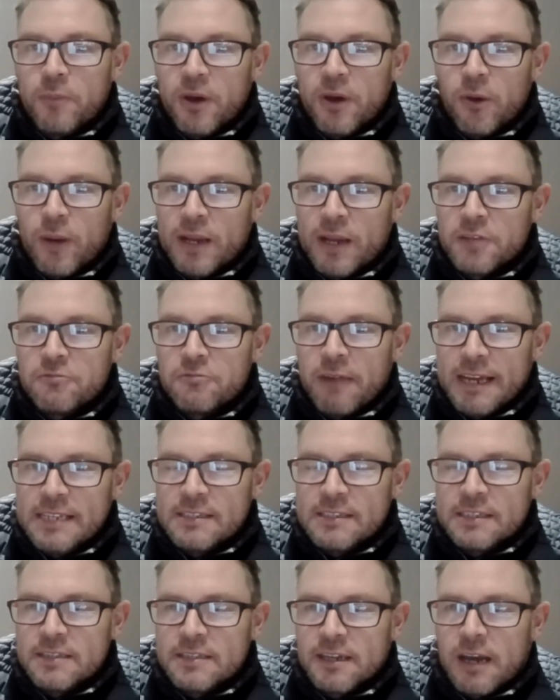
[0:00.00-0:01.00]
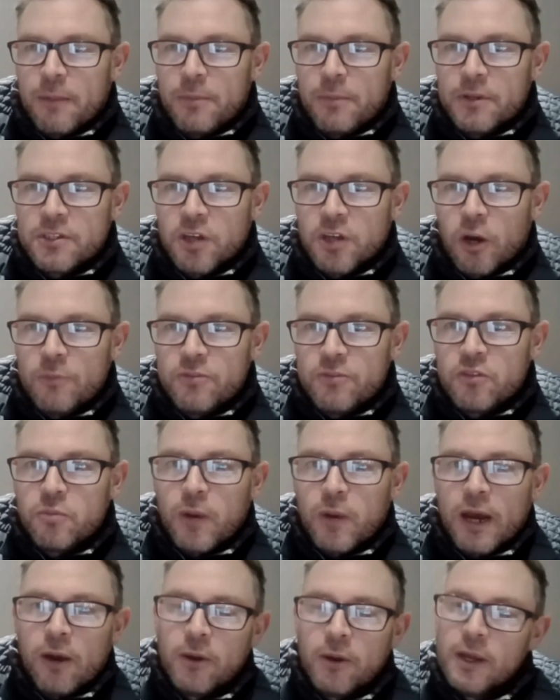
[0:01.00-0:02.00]
Bill and has raised this a couple of times as
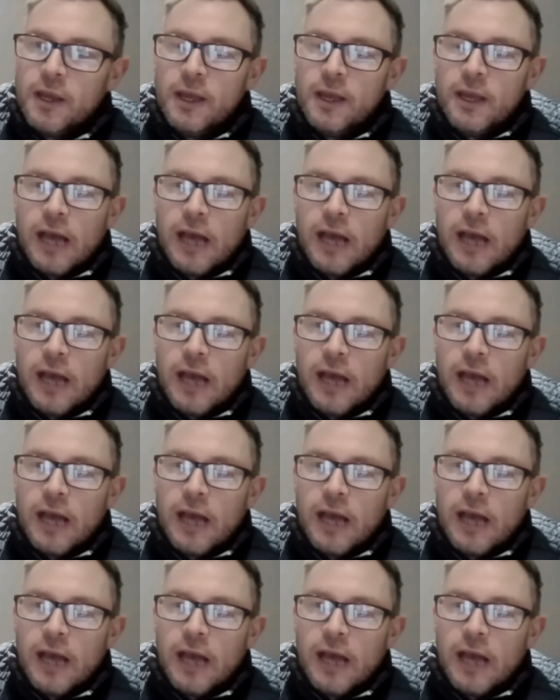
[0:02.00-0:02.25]
well.